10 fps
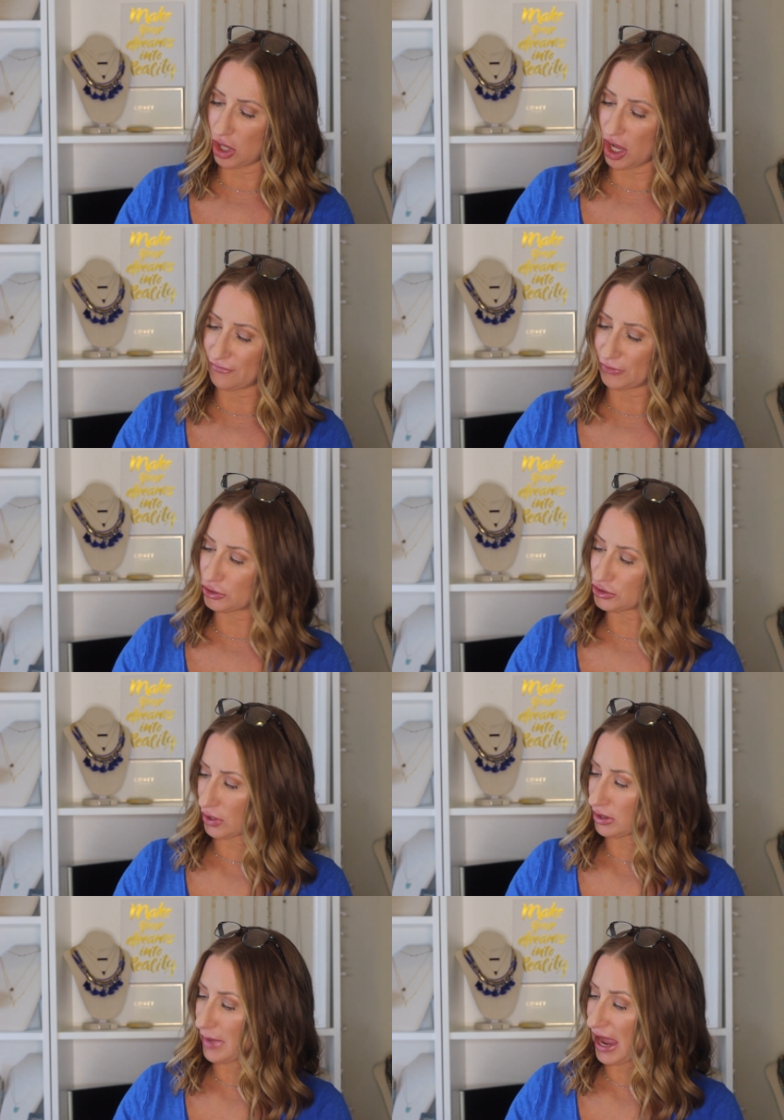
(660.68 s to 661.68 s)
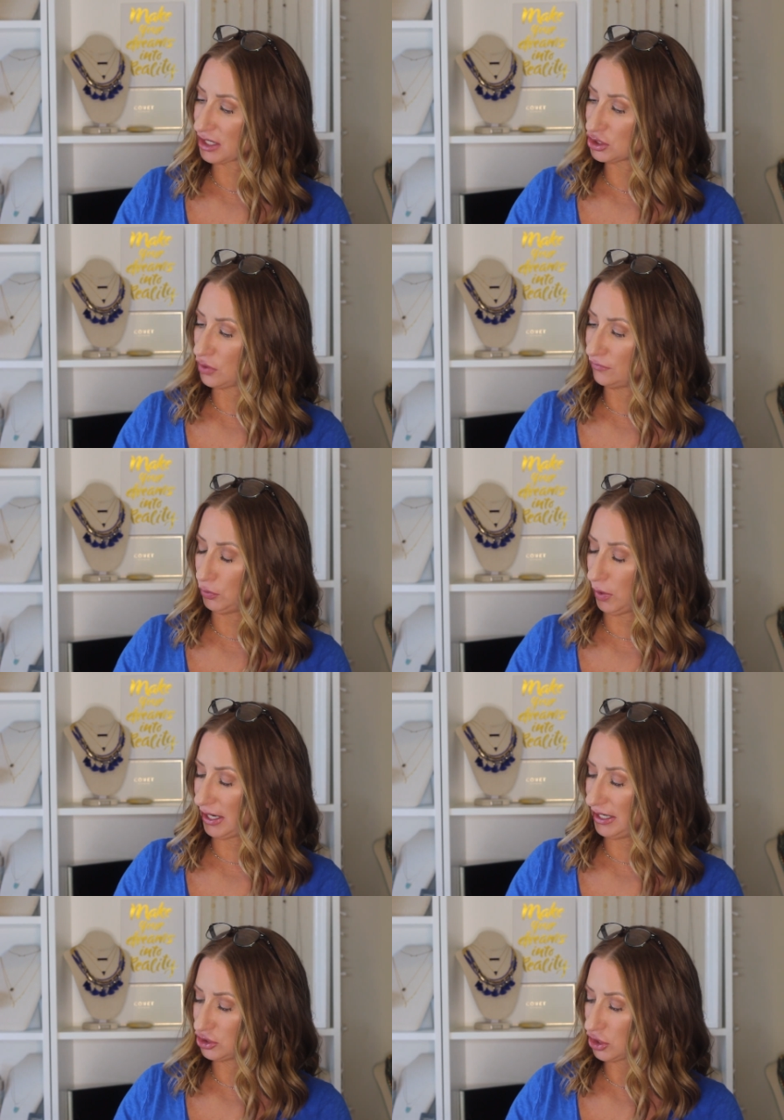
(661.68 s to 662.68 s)
offers are on the back. So if you are
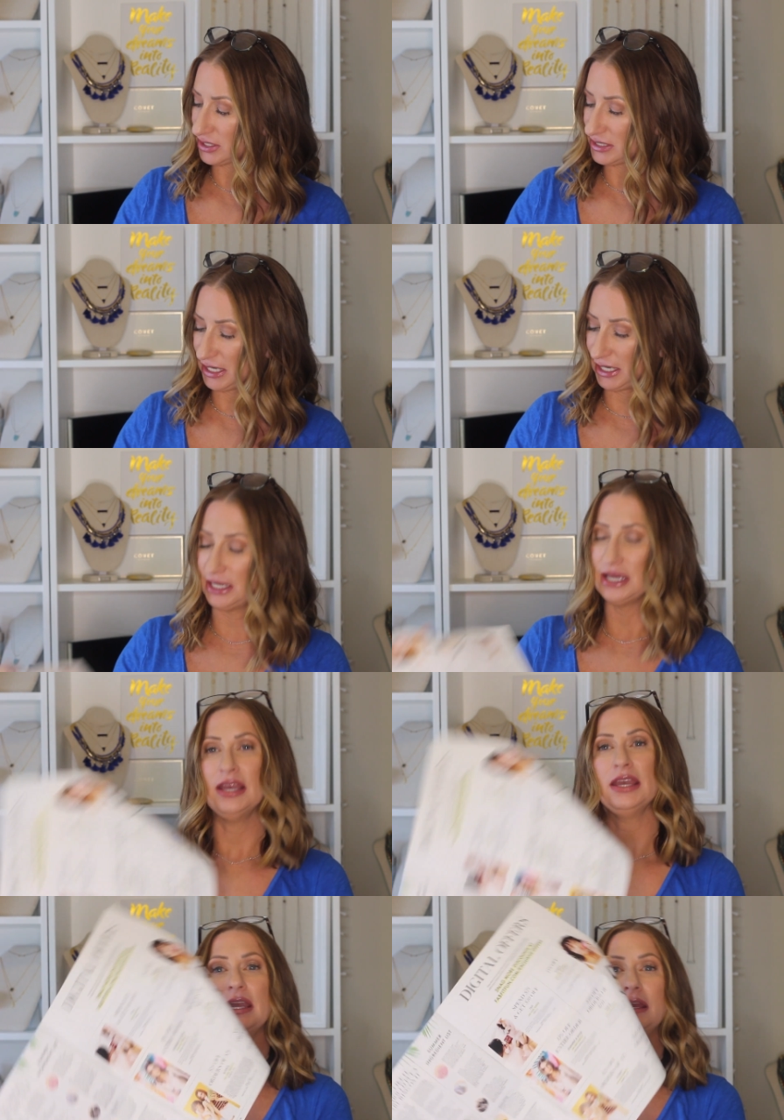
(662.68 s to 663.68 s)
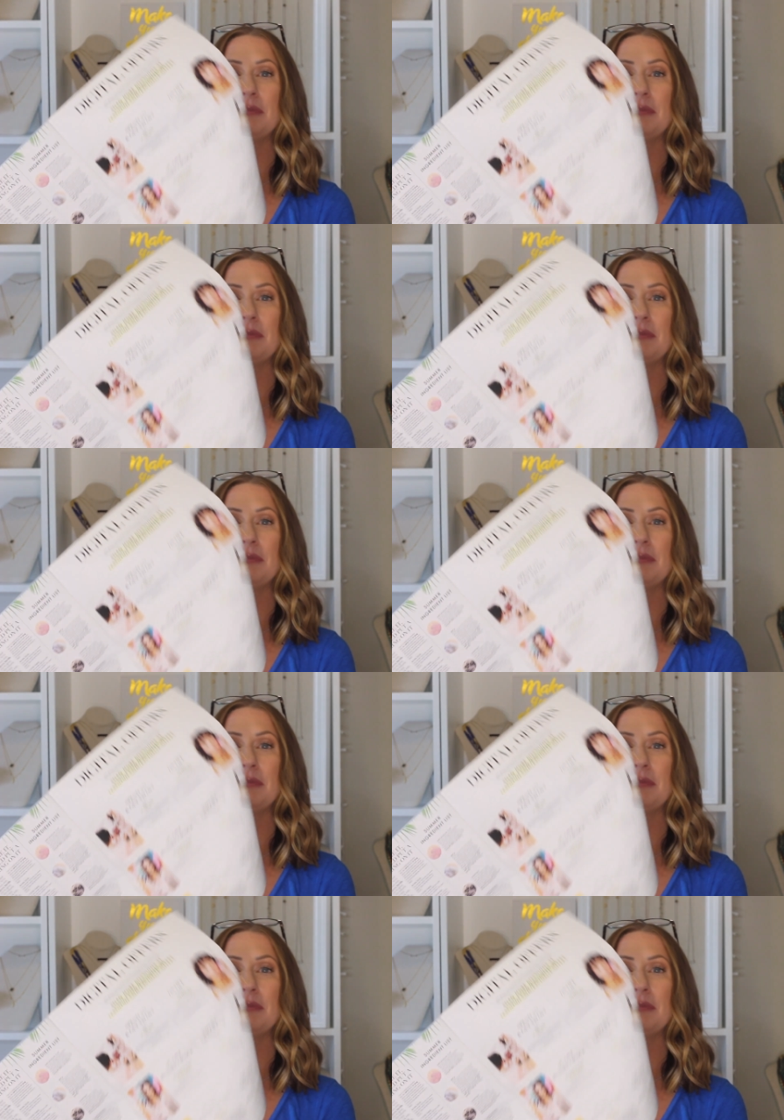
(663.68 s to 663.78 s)
interested in